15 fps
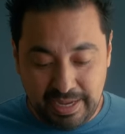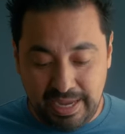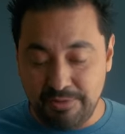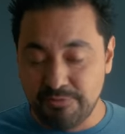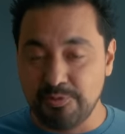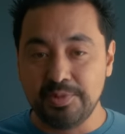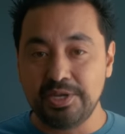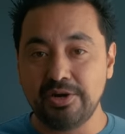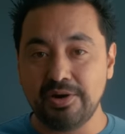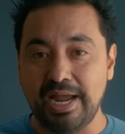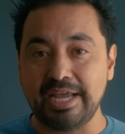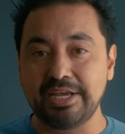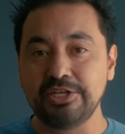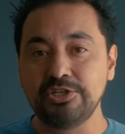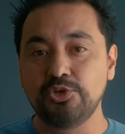And from here,
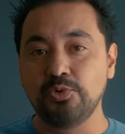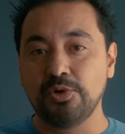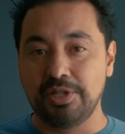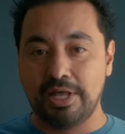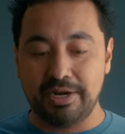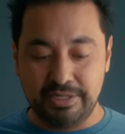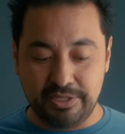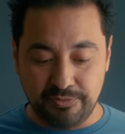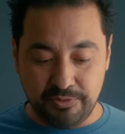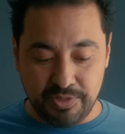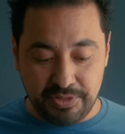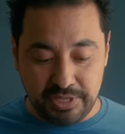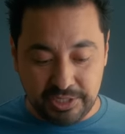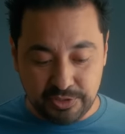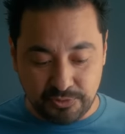I can do a lot of
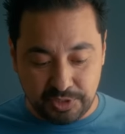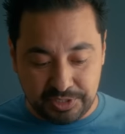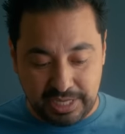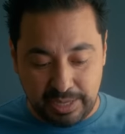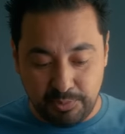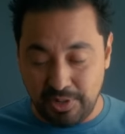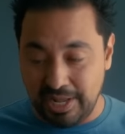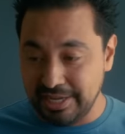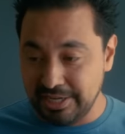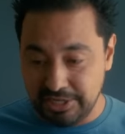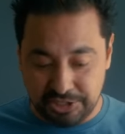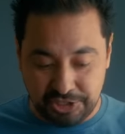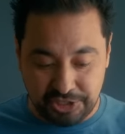different things. For example, I can